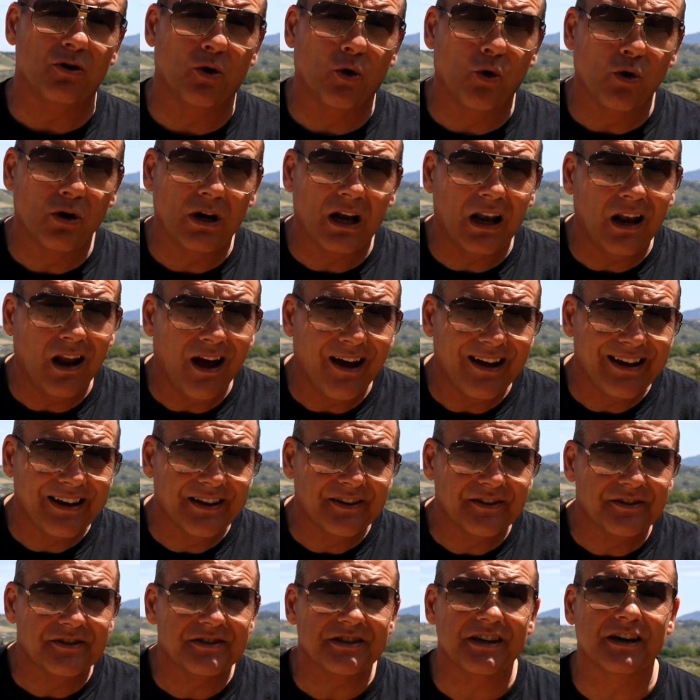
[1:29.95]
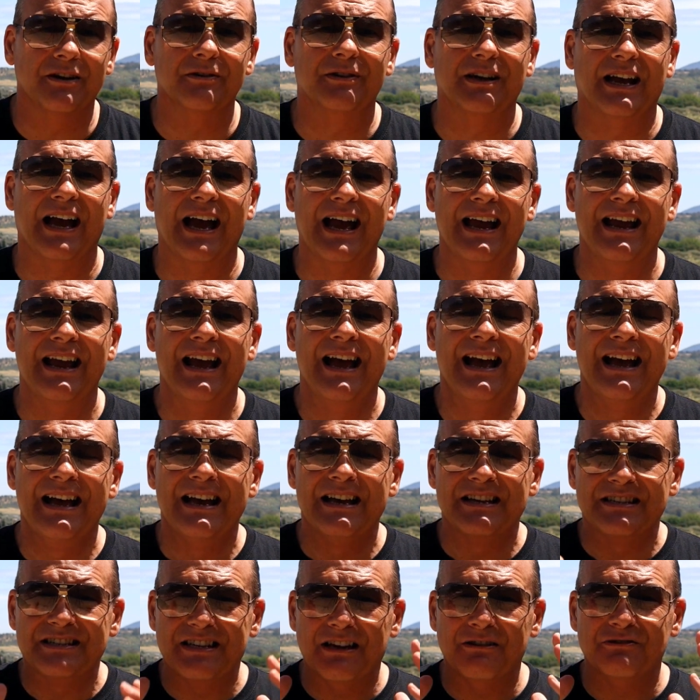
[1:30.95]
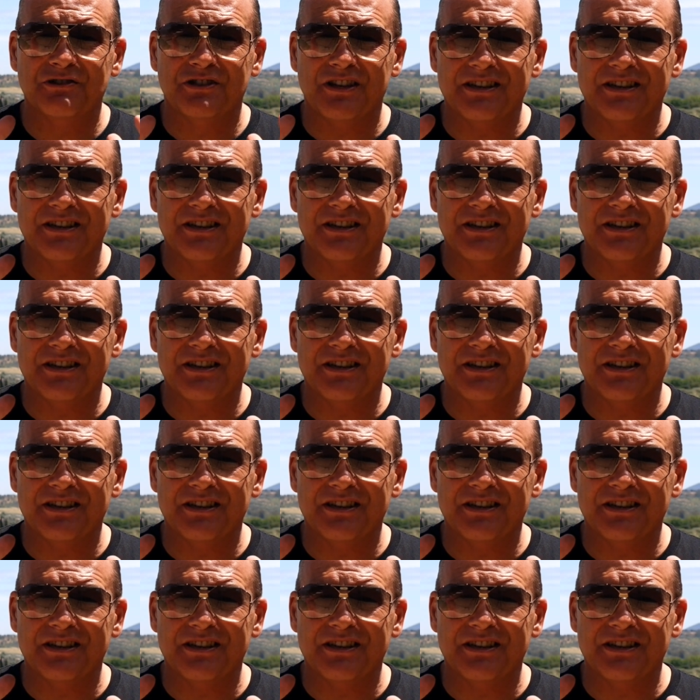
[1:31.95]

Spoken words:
or client, okay? So